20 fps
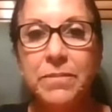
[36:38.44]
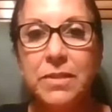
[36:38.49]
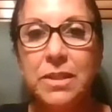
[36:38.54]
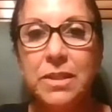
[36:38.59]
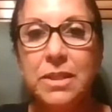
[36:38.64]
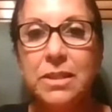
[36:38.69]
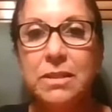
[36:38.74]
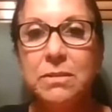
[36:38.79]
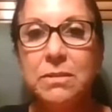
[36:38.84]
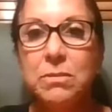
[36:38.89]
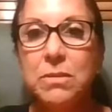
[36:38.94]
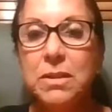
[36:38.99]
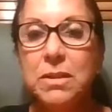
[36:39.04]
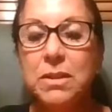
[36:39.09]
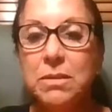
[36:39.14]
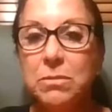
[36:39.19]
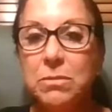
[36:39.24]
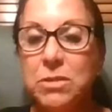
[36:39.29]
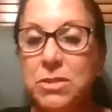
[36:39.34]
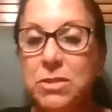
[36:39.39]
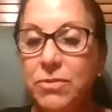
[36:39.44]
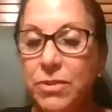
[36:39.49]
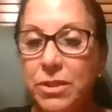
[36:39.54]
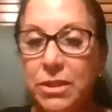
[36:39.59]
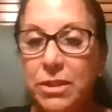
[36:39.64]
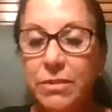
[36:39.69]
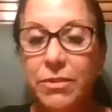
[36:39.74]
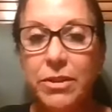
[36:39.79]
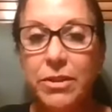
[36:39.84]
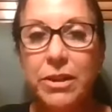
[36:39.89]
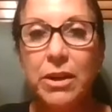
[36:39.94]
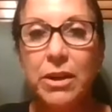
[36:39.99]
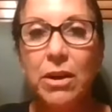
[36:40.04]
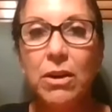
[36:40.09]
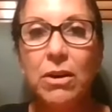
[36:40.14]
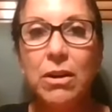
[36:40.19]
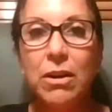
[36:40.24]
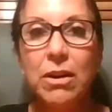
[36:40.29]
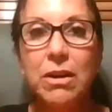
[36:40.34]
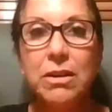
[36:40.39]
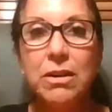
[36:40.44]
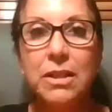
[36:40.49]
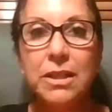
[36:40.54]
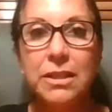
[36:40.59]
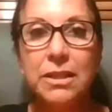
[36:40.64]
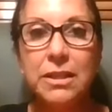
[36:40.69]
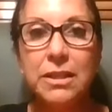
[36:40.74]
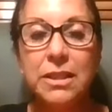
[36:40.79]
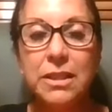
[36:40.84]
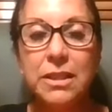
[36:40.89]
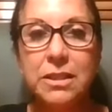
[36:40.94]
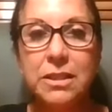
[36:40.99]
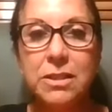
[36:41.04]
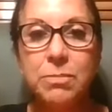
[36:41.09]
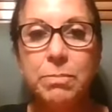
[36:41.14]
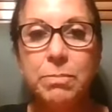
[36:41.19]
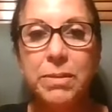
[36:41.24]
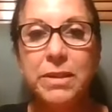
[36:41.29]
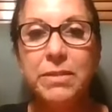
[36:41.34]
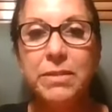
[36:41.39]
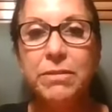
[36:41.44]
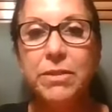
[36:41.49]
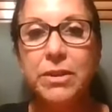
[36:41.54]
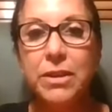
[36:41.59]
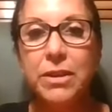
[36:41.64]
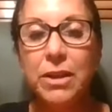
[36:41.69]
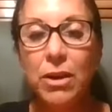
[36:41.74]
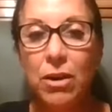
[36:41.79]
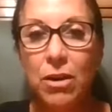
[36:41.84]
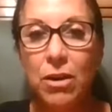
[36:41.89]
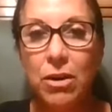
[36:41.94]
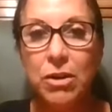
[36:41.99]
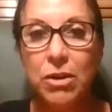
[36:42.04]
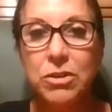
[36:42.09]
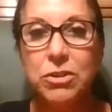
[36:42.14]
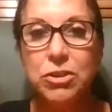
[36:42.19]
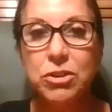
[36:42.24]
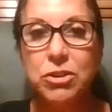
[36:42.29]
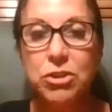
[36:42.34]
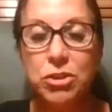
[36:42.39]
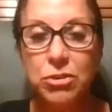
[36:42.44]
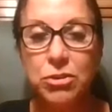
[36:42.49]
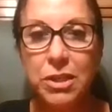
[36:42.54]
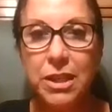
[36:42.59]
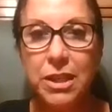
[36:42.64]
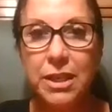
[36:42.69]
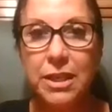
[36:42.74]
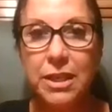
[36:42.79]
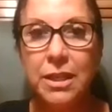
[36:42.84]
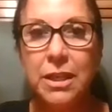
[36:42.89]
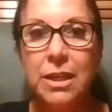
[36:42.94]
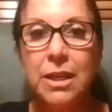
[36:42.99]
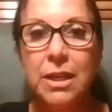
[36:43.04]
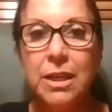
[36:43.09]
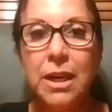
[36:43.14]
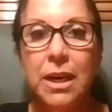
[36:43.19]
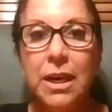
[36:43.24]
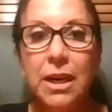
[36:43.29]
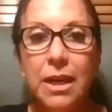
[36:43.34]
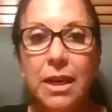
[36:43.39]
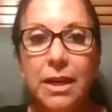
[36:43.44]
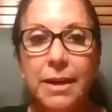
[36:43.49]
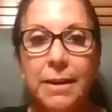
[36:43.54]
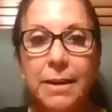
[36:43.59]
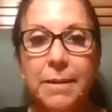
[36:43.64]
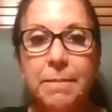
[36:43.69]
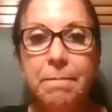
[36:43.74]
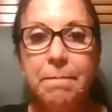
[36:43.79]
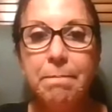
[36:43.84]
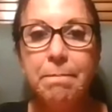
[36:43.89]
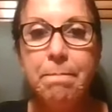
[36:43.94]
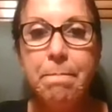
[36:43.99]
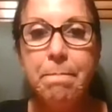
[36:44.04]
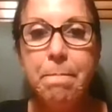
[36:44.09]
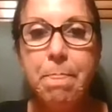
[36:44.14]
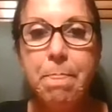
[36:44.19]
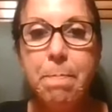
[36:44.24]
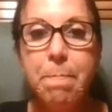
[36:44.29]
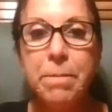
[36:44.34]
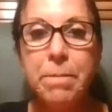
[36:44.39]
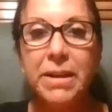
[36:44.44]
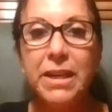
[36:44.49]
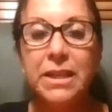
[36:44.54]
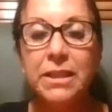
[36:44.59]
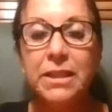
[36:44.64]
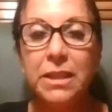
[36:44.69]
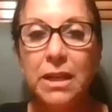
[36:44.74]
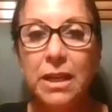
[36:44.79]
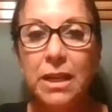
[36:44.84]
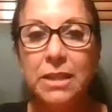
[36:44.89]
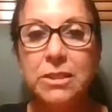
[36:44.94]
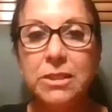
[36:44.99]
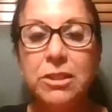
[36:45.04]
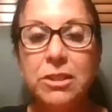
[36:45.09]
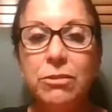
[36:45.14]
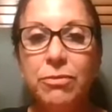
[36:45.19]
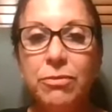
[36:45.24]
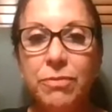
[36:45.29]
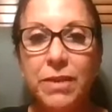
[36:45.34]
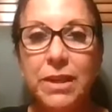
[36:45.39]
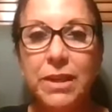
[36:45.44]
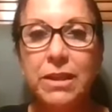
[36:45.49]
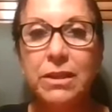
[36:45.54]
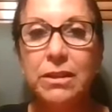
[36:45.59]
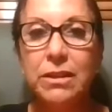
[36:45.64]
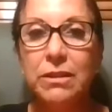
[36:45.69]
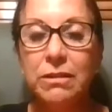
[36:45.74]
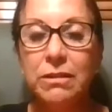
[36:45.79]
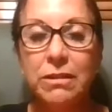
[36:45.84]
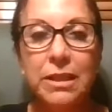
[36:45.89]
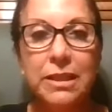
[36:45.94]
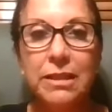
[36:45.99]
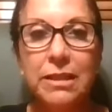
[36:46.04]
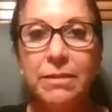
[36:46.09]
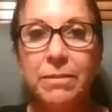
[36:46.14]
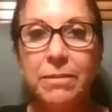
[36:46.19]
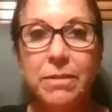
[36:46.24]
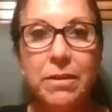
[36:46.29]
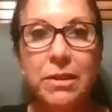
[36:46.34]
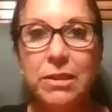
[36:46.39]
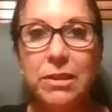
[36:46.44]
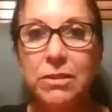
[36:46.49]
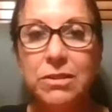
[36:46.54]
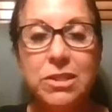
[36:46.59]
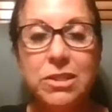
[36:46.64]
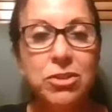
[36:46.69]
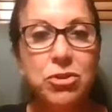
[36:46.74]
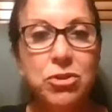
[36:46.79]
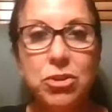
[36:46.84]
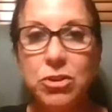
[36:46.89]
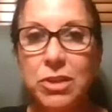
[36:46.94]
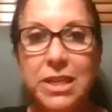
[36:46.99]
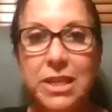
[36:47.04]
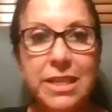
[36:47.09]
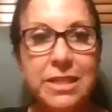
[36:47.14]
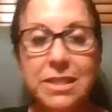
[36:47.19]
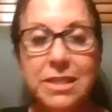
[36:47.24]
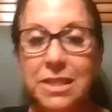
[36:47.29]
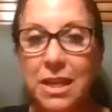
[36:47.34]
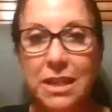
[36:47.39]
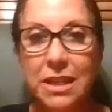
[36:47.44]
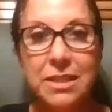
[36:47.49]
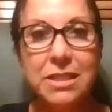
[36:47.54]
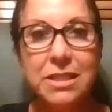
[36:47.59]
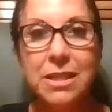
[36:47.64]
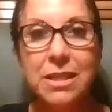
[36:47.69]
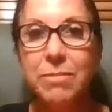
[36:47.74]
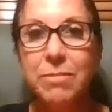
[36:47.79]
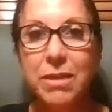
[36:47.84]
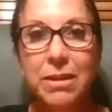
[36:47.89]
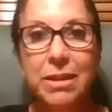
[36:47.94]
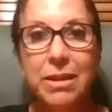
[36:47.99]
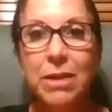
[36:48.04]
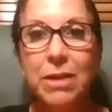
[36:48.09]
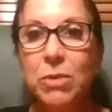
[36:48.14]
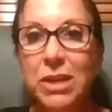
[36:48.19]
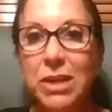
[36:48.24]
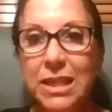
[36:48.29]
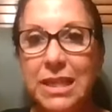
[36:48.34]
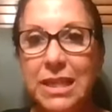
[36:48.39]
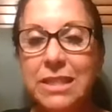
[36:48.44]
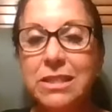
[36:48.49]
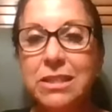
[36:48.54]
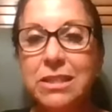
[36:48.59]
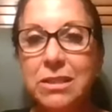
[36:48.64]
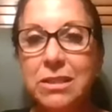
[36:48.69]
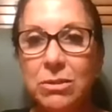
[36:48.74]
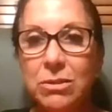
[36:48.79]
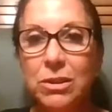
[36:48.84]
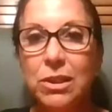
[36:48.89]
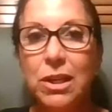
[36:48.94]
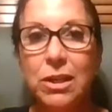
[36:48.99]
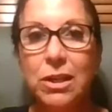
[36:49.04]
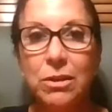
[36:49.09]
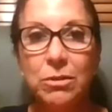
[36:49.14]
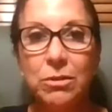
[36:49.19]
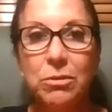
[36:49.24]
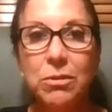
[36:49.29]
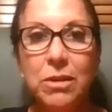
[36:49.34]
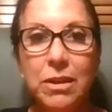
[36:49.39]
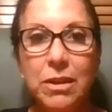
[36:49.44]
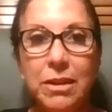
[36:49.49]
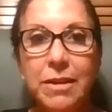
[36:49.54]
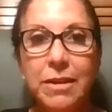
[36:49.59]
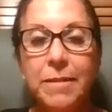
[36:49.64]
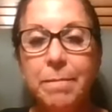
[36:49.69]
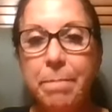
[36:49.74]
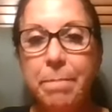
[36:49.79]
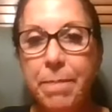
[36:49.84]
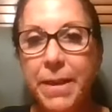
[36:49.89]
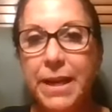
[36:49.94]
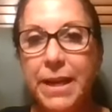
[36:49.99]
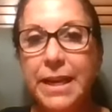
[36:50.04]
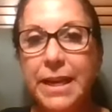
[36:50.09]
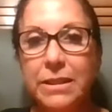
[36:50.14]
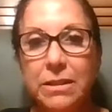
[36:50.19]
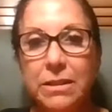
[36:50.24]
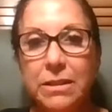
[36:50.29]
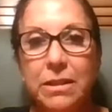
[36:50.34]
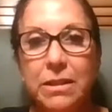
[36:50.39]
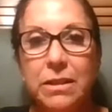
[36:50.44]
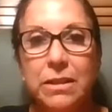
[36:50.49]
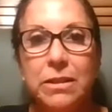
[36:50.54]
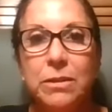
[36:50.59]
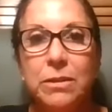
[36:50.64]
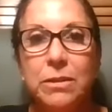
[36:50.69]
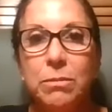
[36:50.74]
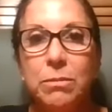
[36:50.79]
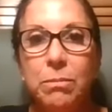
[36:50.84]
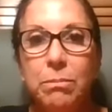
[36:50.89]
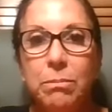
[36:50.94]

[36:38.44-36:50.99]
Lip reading: it was very, very hard, and it's been a very hard journey. But I do feel that, you know, this journey is not something that we need to do alone, that, you know,